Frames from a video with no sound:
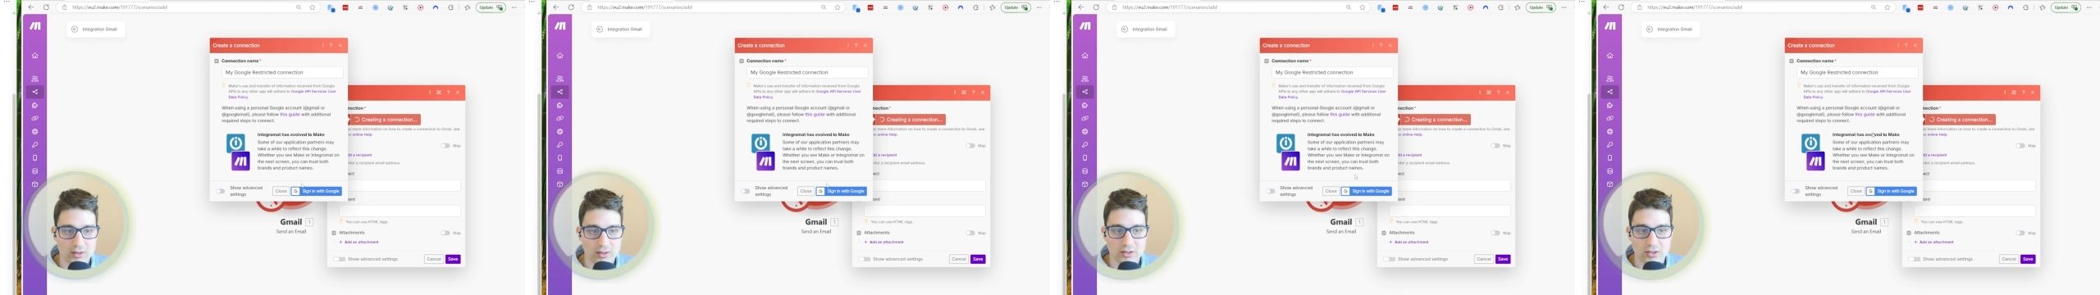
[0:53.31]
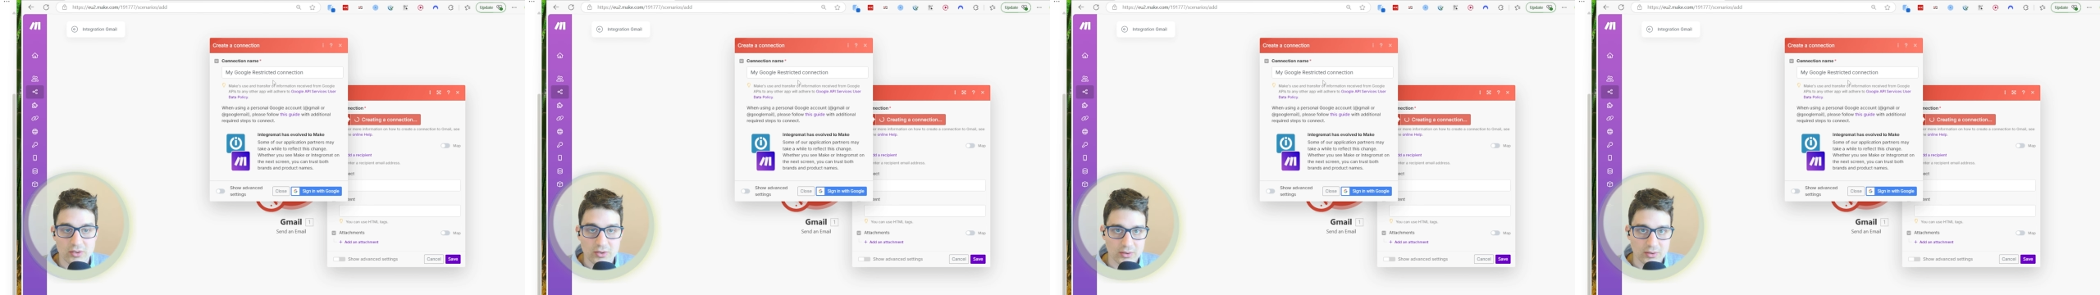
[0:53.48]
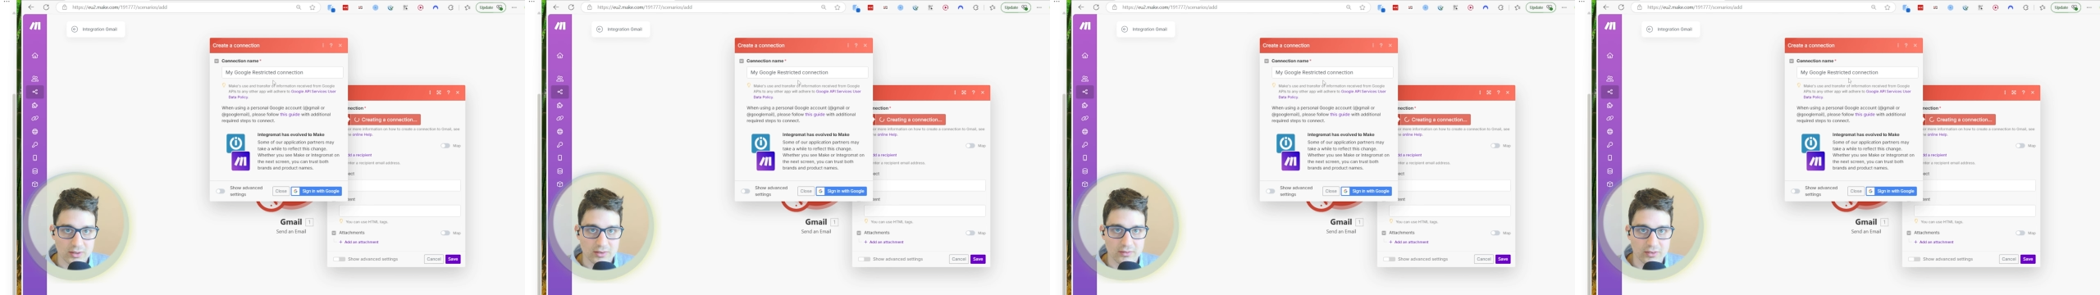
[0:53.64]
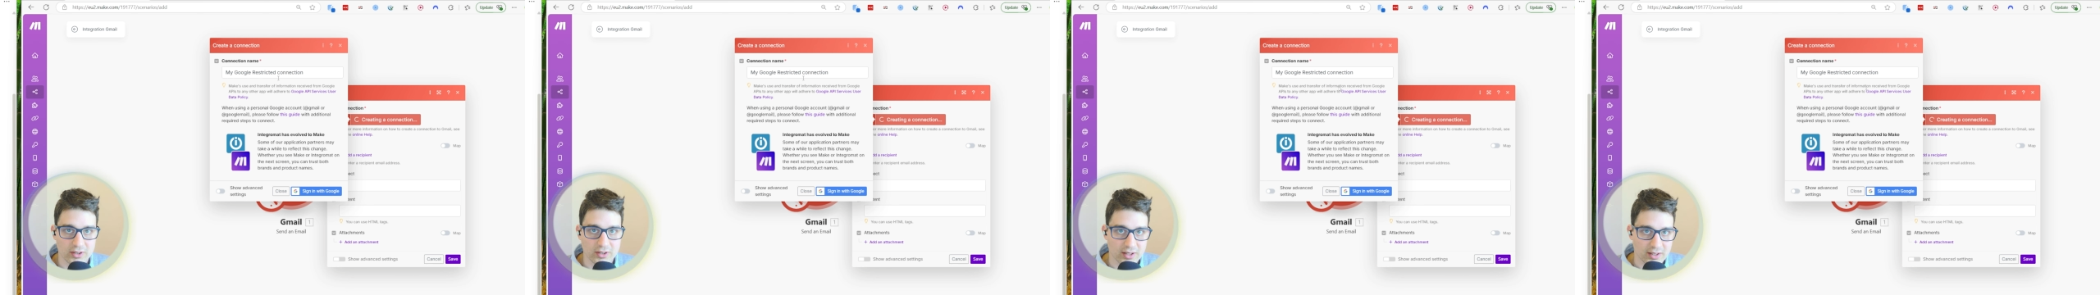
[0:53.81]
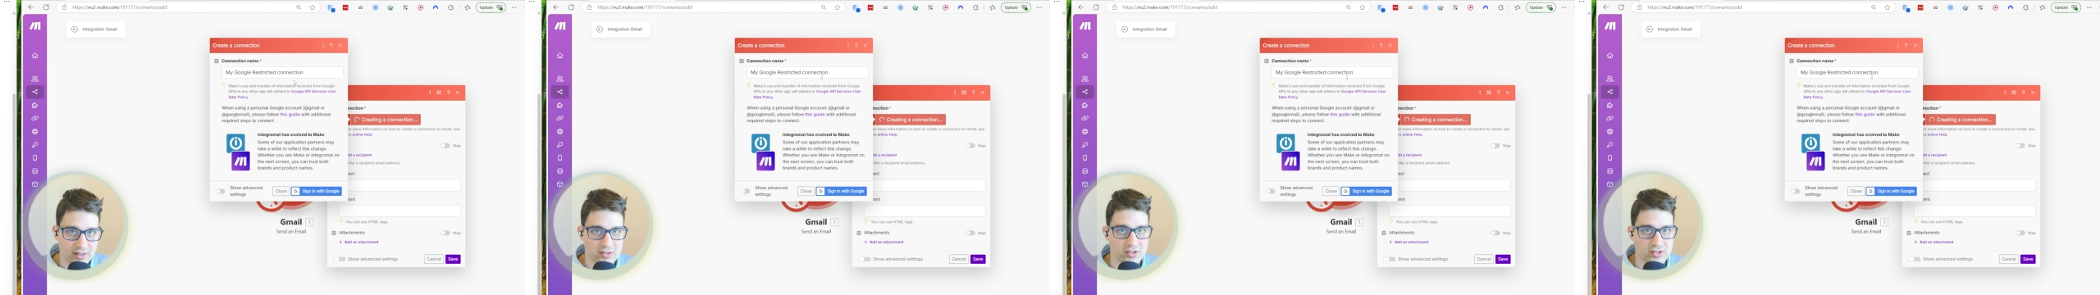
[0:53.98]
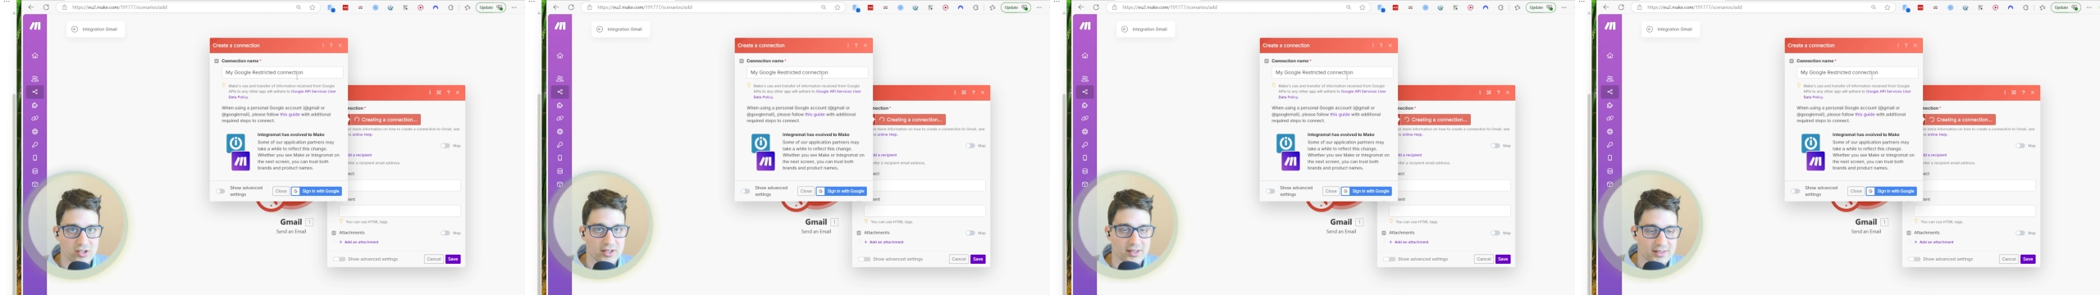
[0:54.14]
should work
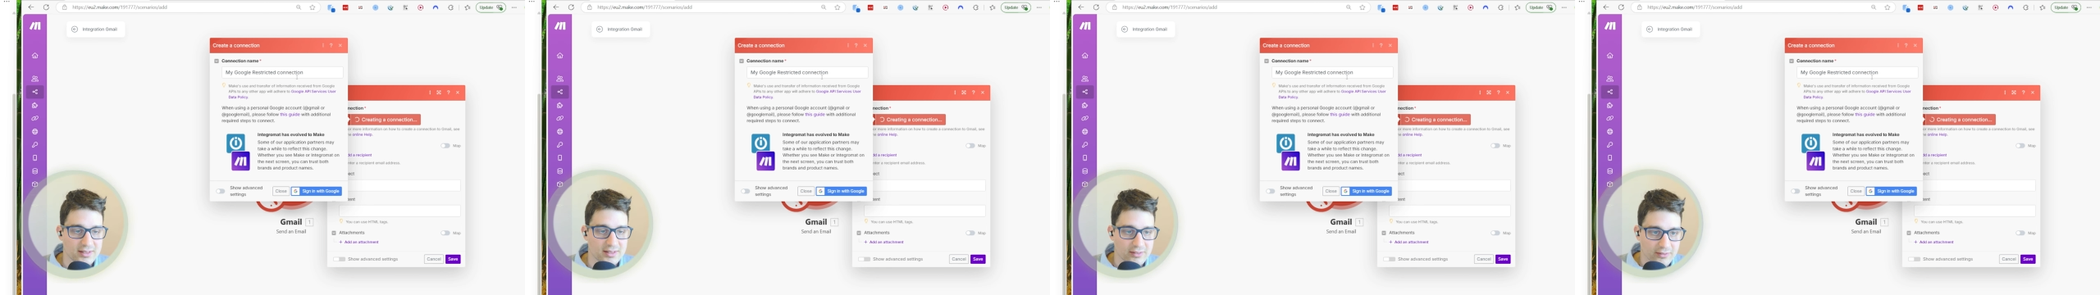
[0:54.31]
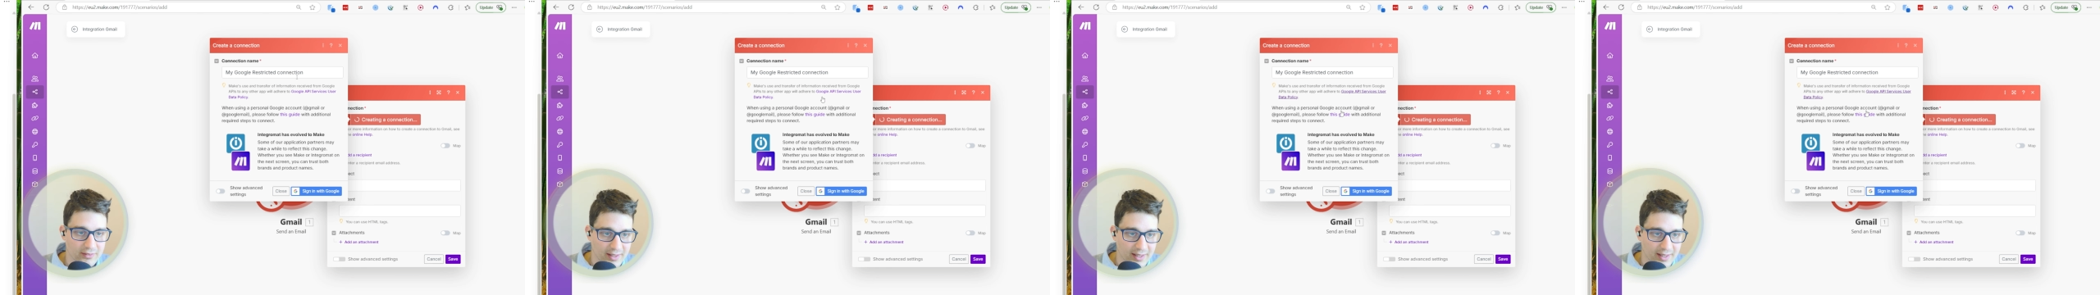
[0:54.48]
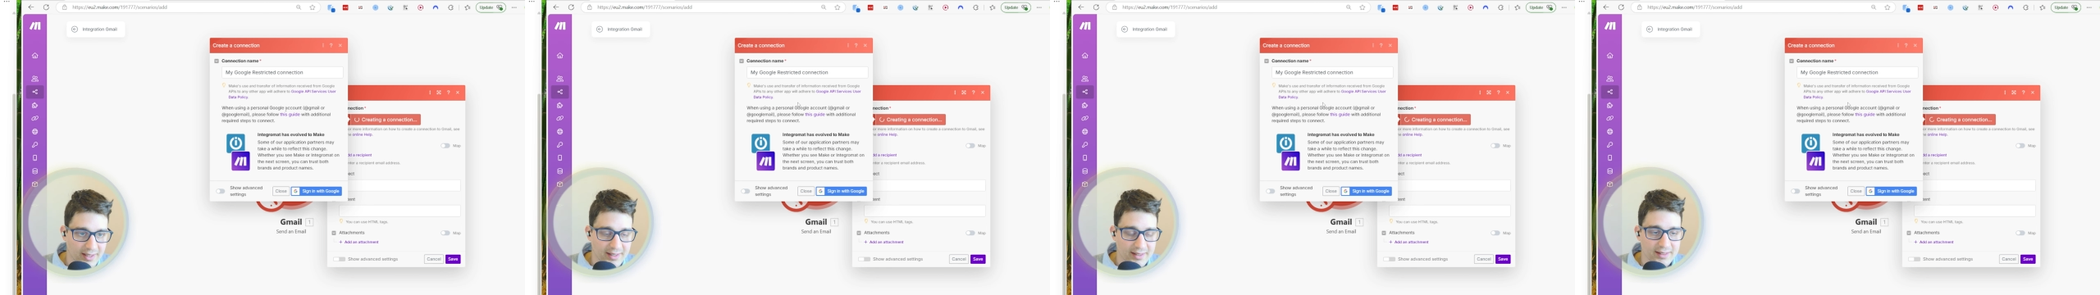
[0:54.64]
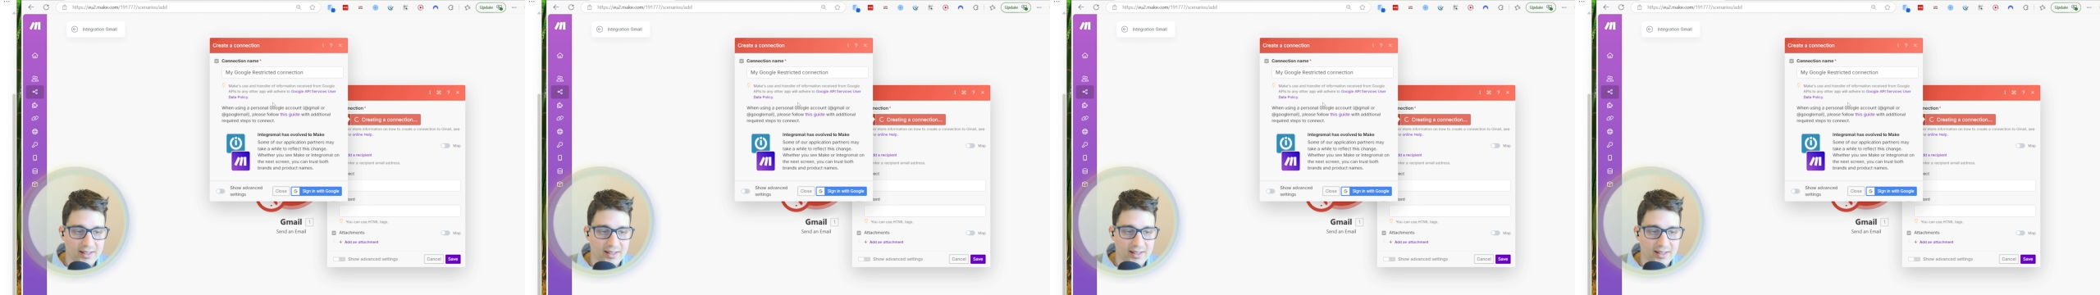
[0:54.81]
just fine.